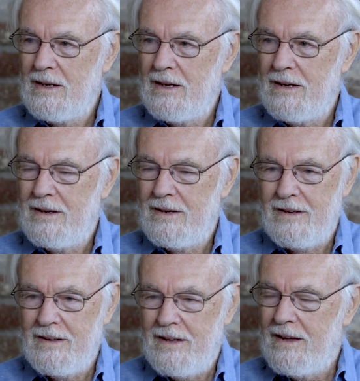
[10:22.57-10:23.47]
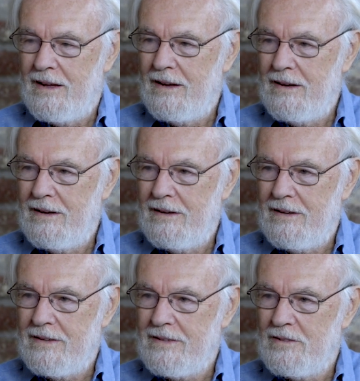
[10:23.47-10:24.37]

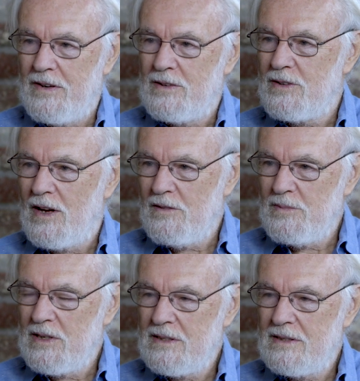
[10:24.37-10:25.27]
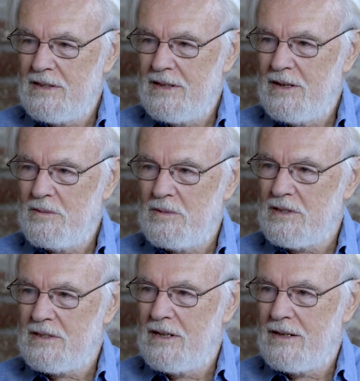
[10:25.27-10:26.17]
the federal government
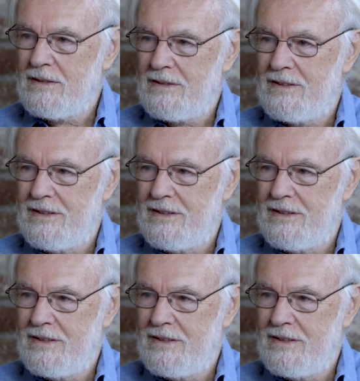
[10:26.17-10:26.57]
was not